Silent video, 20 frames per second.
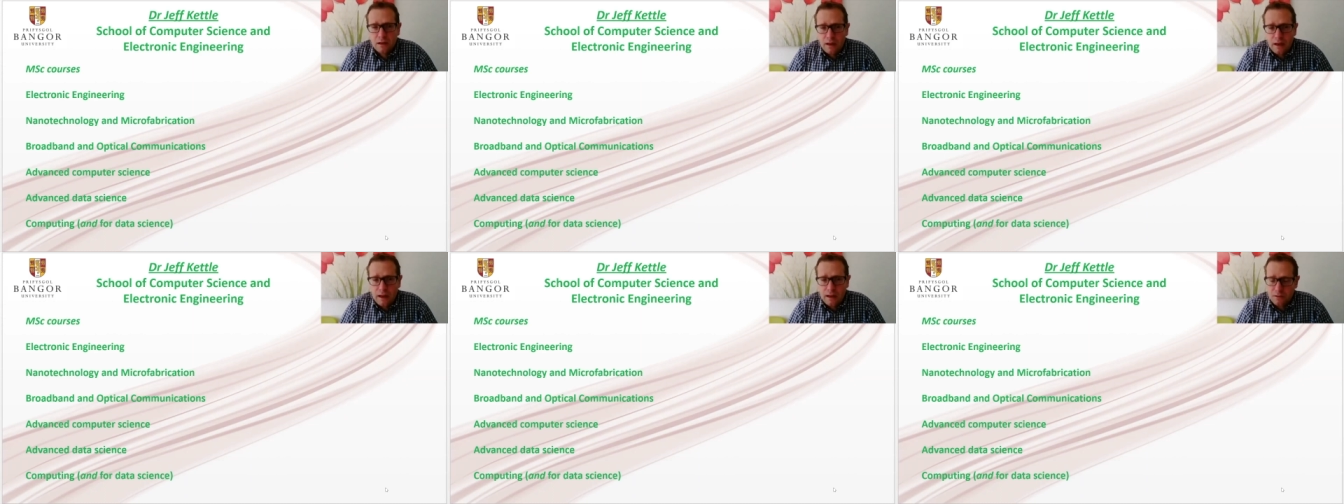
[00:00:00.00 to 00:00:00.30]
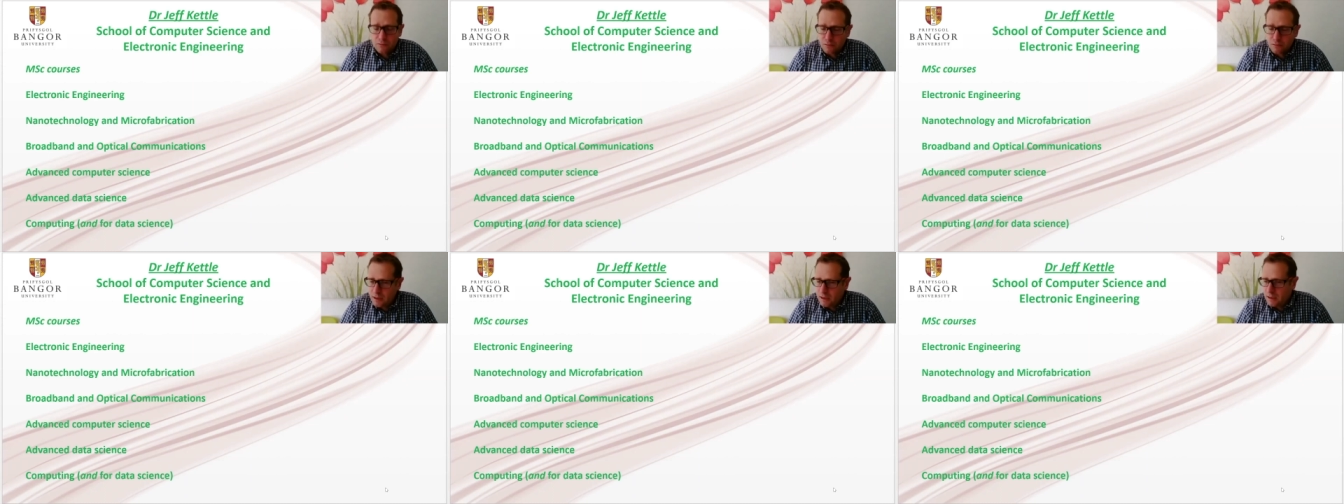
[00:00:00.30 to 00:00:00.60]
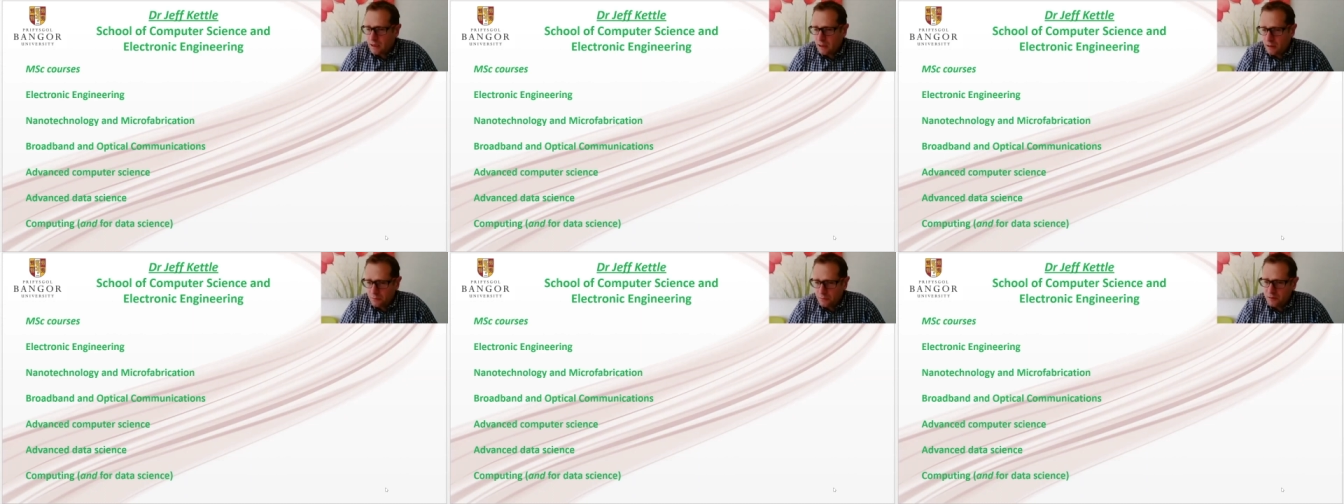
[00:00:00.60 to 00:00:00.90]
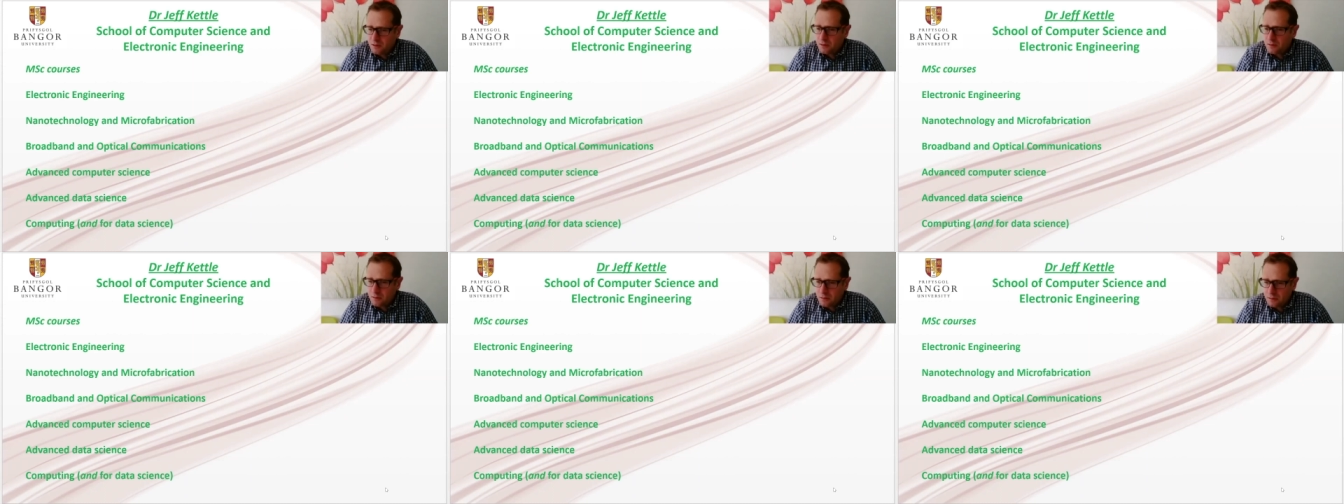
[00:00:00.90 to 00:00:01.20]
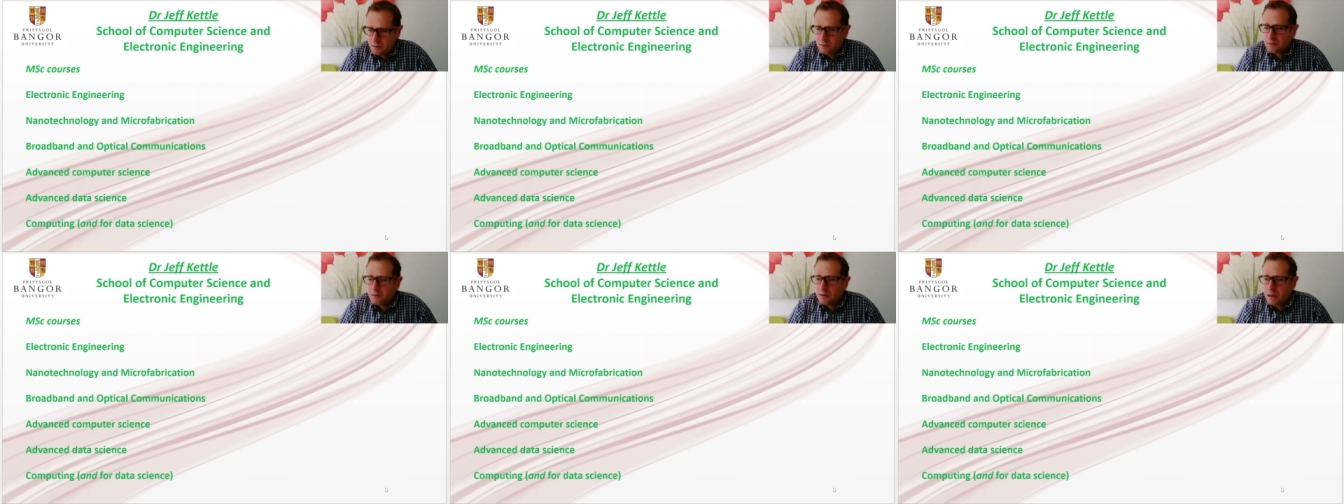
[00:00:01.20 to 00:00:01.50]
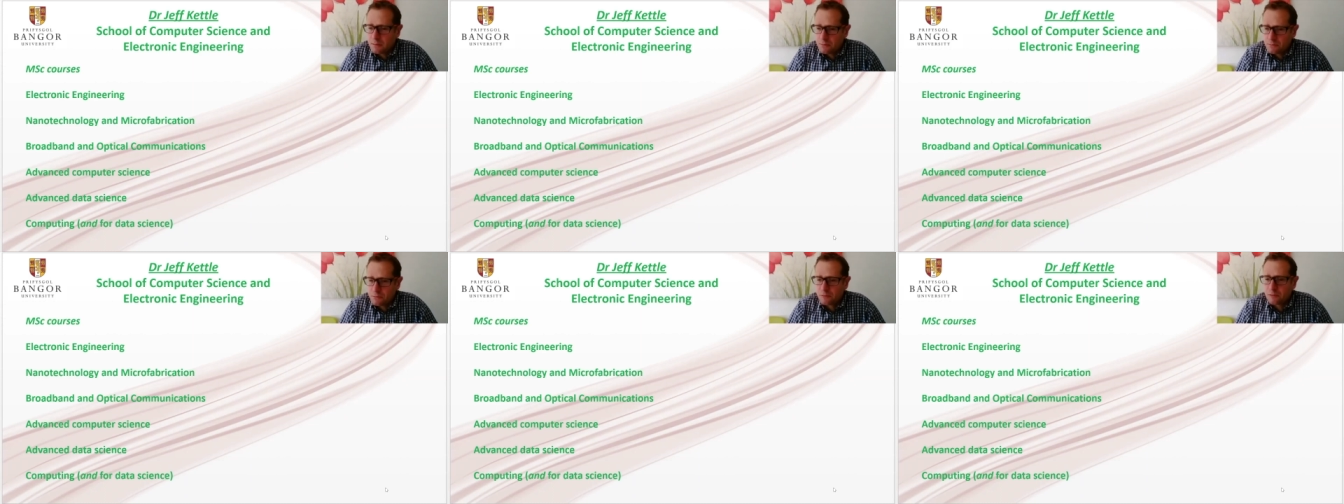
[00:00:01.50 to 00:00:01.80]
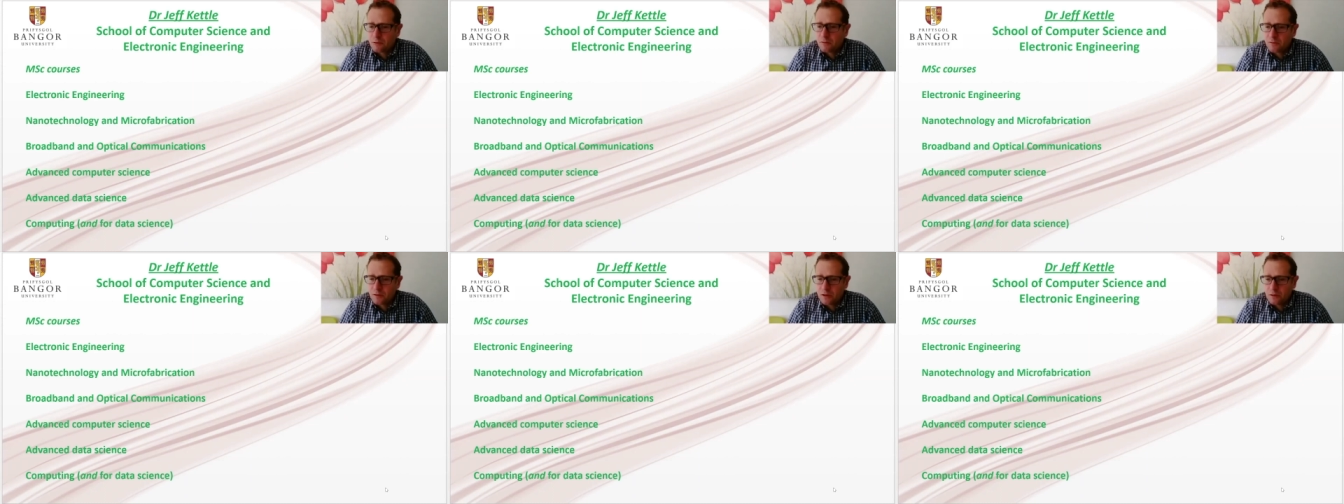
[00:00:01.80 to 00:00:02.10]
and it really helps you to
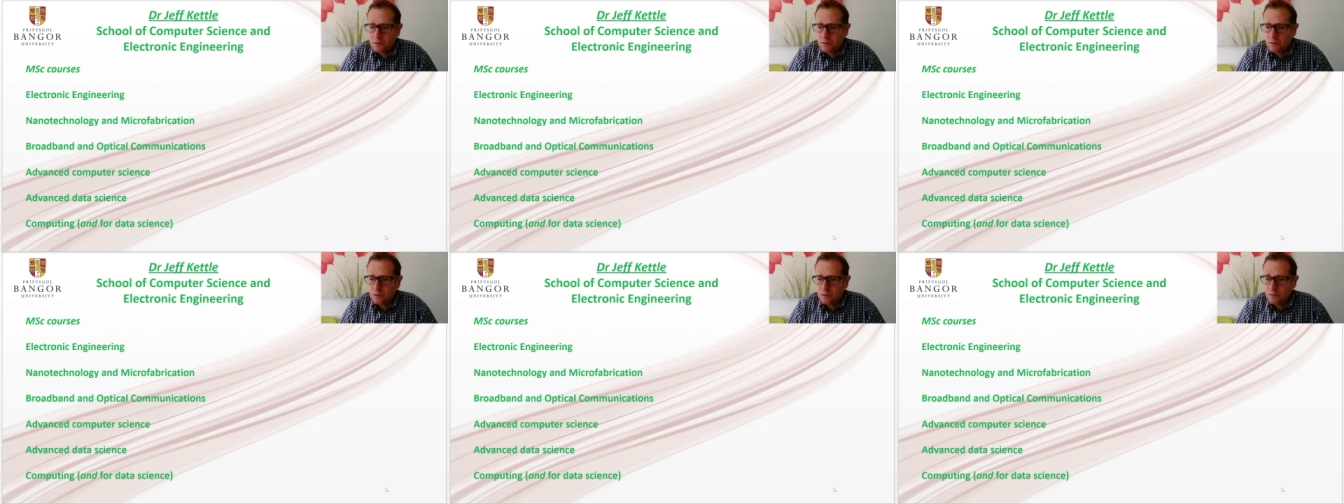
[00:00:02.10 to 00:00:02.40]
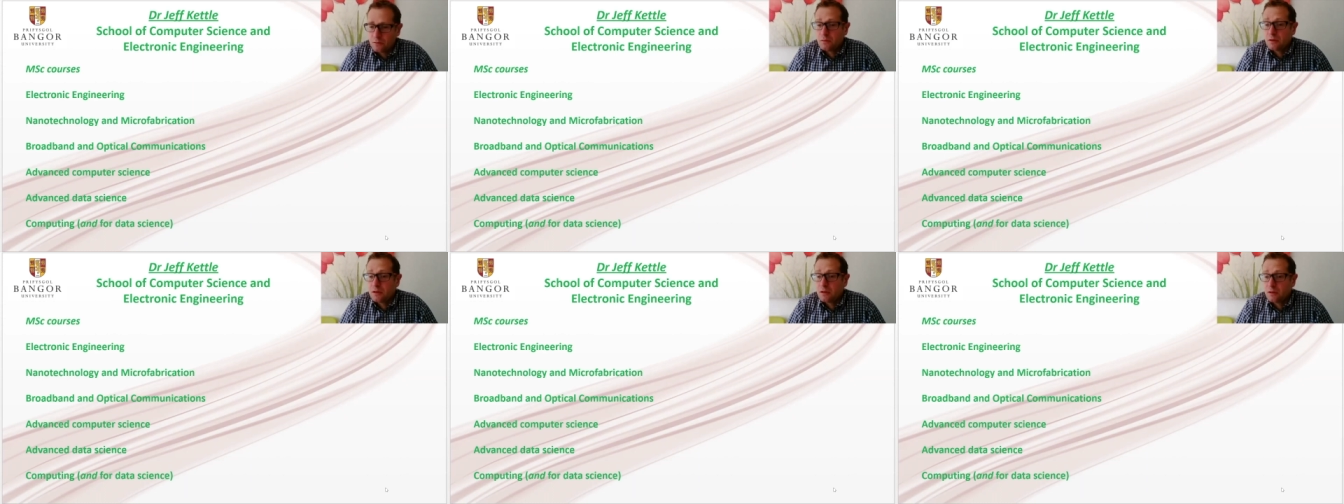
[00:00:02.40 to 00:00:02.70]
improve your